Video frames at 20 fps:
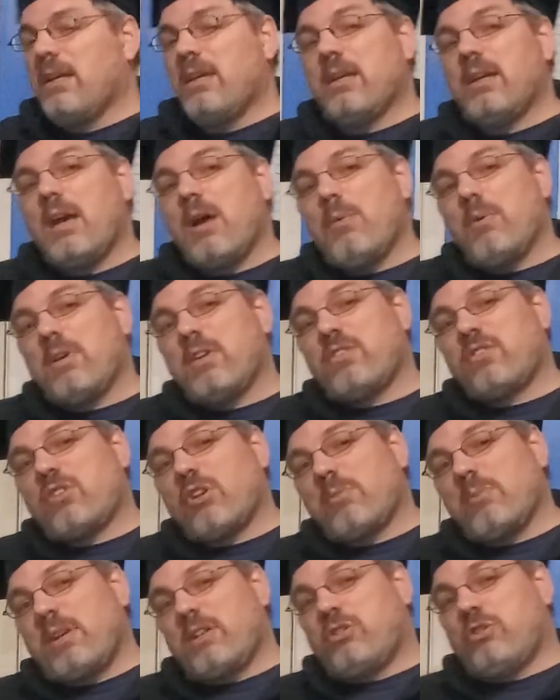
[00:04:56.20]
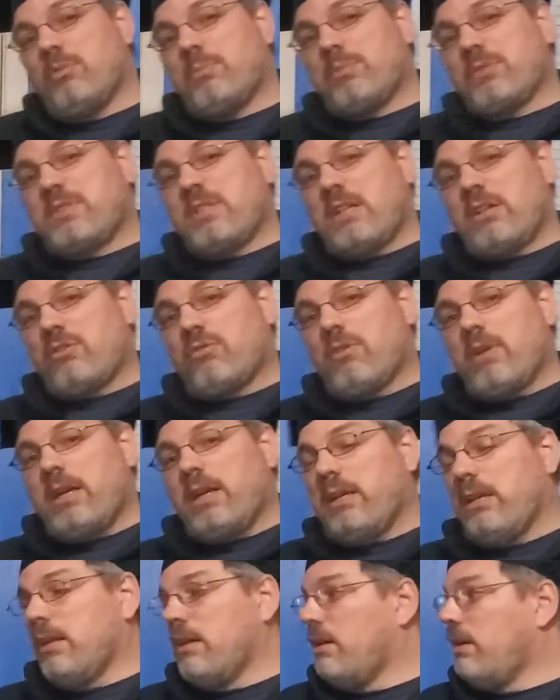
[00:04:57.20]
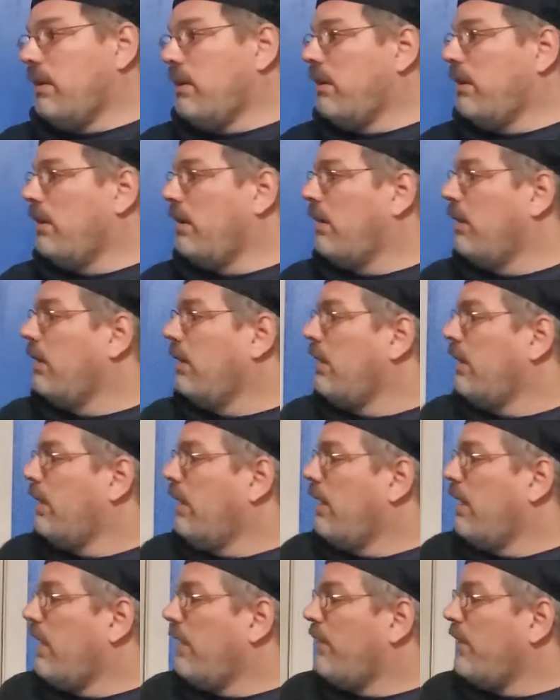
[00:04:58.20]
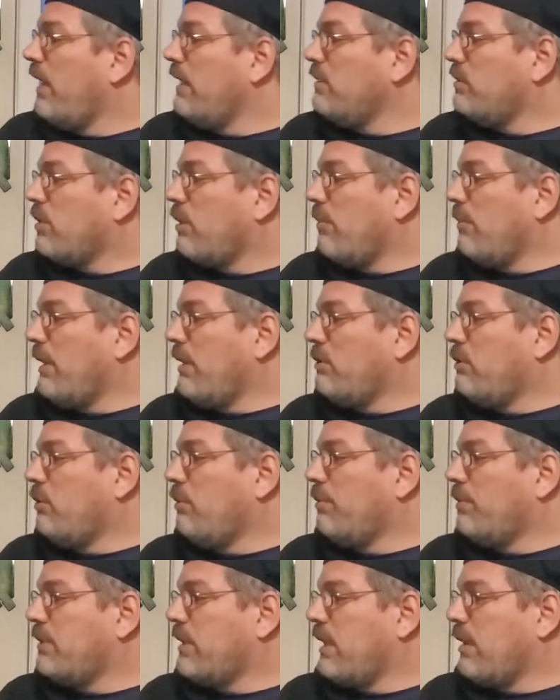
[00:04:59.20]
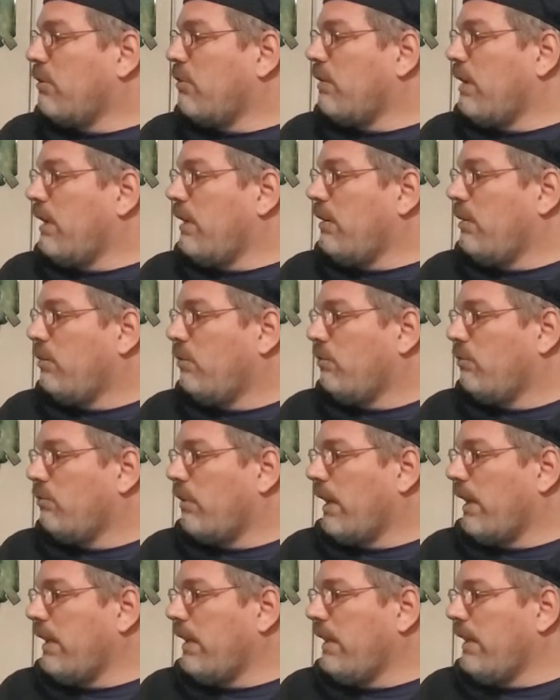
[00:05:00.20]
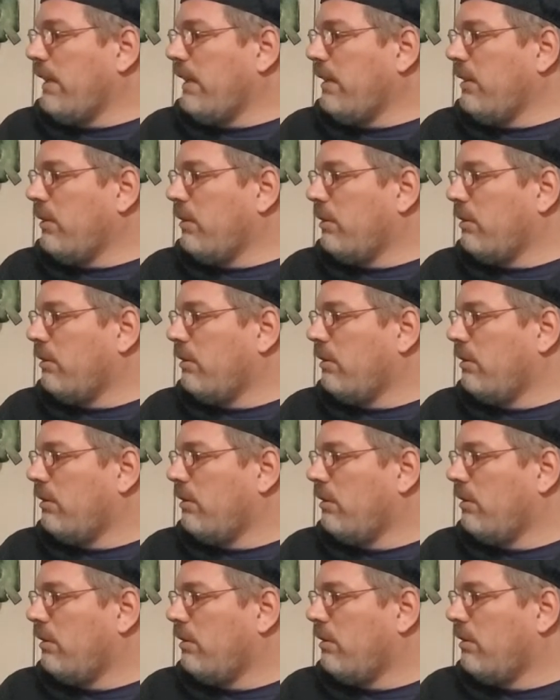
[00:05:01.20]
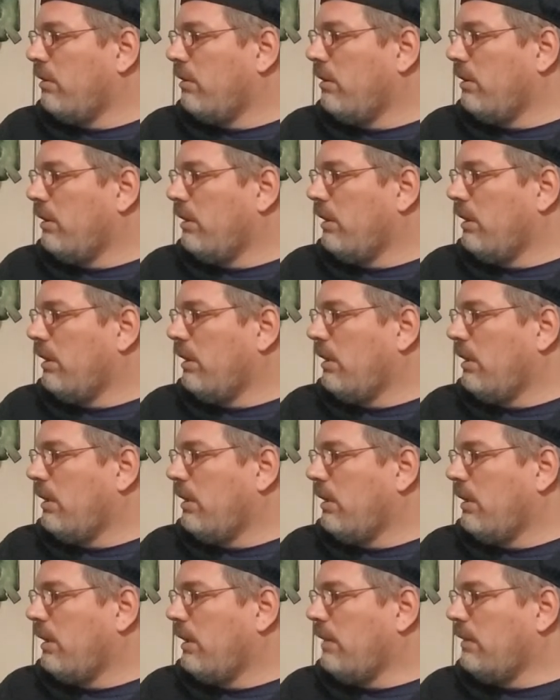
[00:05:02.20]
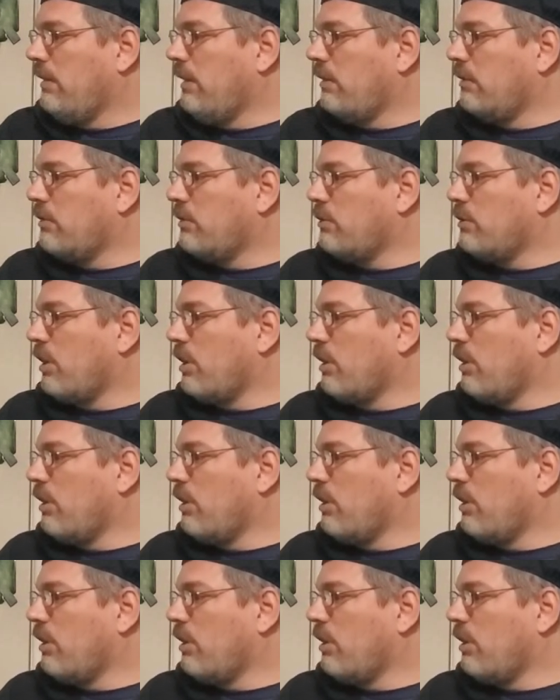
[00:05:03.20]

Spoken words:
I want to start my 2% grade. If I start my 2% grade right here and tell it to start